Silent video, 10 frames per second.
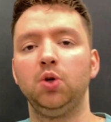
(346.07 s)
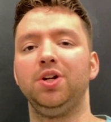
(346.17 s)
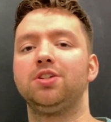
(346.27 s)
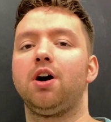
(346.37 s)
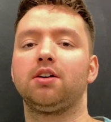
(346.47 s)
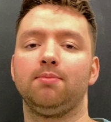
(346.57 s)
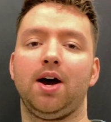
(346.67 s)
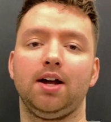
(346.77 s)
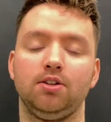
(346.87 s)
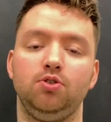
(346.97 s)
We talked about
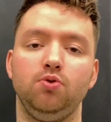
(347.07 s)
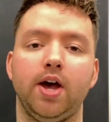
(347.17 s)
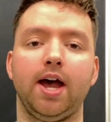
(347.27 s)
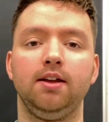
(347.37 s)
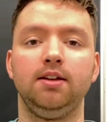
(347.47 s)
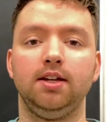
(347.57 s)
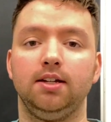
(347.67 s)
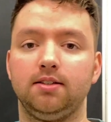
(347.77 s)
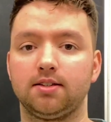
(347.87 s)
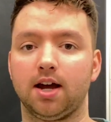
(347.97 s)
how to do that
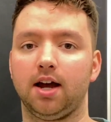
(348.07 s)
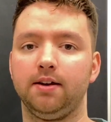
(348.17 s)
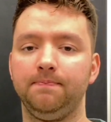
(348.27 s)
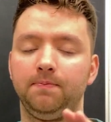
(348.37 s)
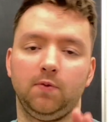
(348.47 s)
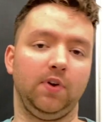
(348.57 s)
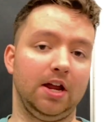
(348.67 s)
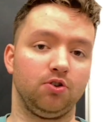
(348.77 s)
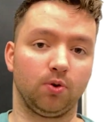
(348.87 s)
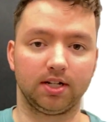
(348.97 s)
inside of
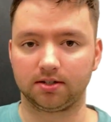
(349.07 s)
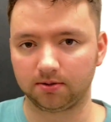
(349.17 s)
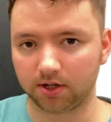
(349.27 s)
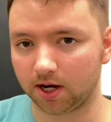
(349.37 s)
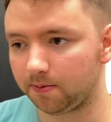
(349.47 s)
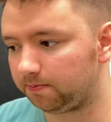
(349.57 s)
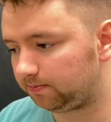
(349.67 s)
Android Studio.